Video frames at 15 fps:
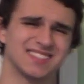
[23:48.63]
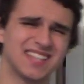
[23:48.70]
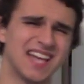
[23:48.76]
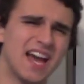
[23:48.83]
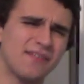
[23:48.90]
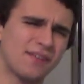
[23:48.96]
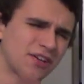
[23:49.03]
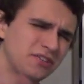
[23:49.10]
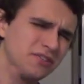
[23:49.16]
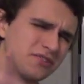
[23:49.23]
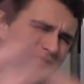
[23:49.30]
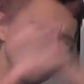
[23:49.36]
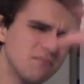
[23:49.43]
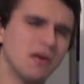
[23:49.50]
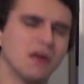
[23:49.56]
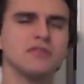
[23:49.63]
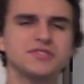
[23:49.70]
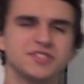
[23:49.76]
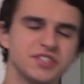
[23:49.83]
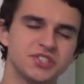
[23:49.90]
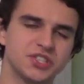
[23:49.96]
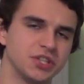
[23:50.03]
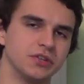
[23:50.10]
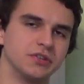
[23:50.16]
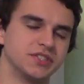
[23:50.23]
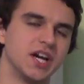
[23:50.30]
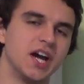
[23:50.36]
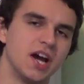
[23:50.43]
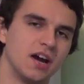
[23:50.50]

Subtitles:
They have a huge multitude